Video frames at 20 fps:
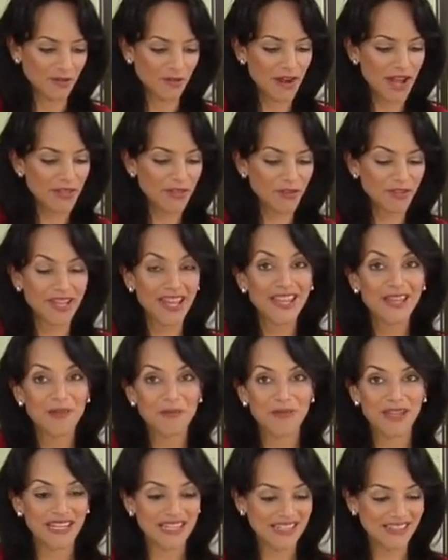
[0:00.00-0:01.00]
Rather take
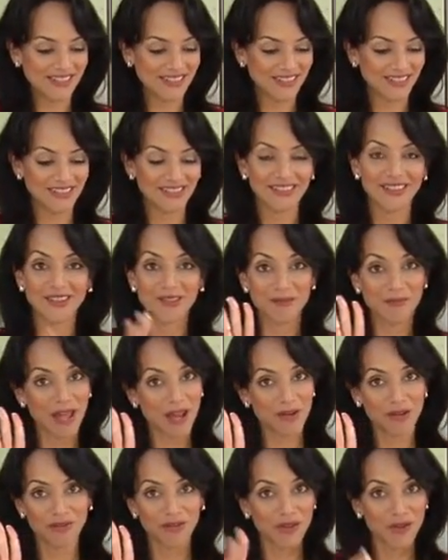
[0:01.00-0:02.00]
a minute, doesn't
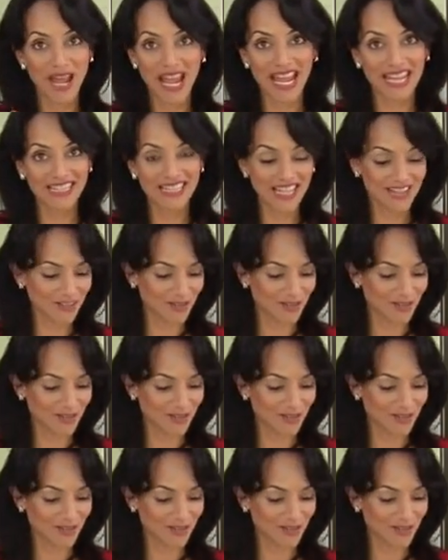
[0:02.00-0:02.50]
matter if your hand